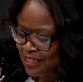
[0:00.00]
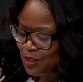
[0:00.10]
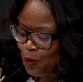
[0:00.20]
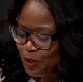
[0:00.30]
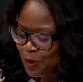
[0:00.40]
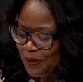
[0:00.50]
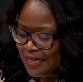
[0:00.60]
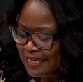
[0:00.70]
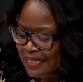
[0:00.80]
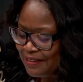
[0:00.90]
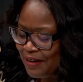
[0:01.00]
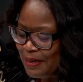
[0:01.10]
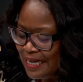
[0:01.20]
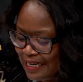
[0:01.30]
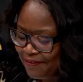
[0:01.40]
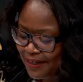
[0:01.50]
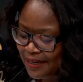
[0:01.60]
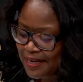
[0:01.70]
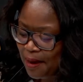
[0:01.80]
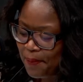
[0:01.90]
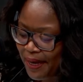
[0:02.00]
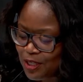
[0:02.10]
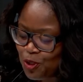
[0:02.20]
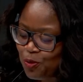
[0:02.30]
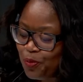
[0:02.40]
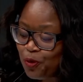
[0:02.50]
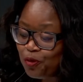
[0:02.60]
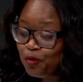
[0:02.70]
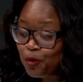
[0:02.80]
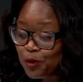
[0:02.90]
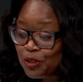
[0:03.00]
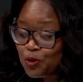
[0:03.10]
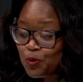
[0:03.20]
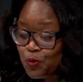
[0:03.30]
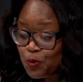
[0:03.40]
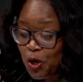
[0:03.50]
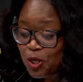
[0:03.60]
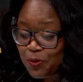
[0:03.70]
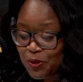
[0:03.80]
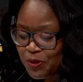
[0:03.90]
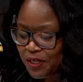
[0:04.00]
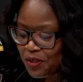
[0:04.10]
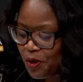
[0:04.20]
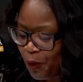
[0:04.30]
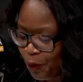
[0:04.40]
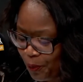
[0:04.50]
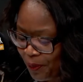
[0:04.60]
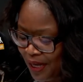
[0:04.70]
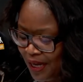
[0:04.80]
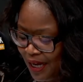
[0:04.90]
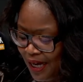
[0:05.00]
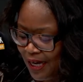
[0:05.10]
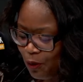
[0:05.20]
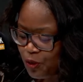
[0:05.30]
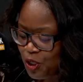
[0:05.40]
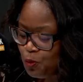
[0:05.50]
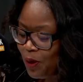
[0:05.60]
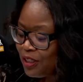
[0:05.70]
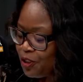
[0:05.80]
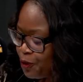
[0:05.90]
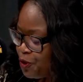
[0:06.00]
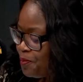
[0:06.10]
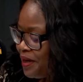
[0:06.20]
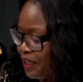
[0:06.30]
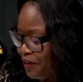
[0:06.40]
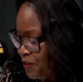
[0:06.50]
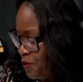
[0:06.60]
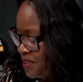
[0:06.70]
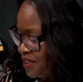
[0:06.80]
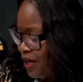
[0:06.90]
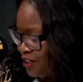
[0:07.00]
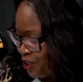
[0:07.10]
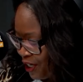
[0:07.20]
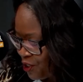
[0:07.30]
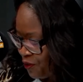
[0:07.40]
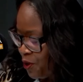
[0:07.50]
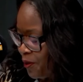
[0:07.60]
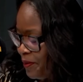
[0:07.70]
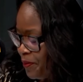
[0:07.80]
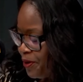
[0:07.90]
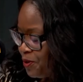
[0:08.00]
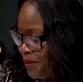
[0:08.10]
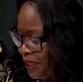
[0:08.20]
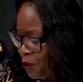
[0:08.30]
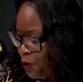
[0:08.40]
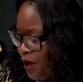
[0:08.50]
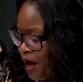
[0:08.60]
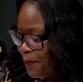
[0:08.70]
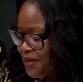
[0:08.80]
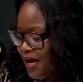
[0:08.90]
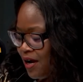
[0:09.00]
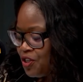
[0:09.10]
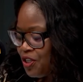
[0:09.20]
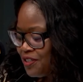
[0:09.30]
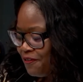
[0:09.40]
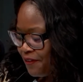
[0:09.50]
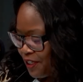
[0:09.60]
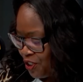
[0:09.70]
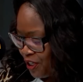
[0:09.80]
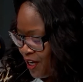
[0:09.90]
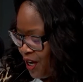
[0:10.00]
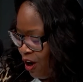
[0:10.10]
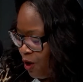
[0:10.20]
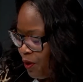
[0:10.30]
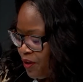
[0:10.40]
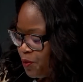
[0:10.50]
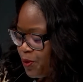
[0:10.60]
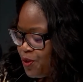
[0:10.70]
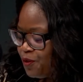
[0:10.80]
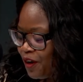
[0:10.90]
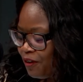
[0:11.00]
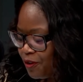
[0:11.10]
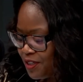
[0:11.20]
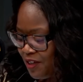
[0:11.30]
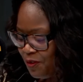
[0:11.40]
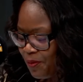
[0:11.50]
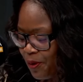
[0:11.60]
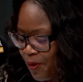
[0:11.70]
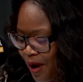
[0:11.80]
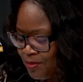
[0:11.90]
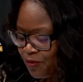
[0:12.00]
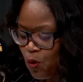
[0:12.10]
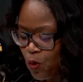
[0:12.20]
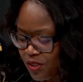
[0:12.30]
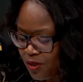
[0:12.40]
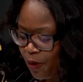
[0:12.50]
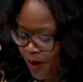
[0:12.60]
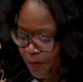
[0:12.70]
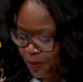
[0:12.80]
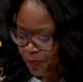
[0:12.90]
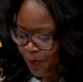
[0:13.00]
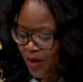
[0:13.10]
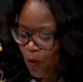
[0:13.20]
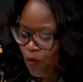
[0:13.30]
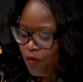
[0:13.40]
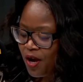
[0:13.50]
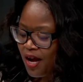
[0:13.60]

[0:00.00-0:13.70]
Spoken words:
she's also been a leading figure in campaigns to improve food in schools, hospitals, and in the home. She's well known to many of you as a judge on the Great British Menu, but now she is a fixture on one of the world's favorite TV programs, of course, the Great British Bake Off.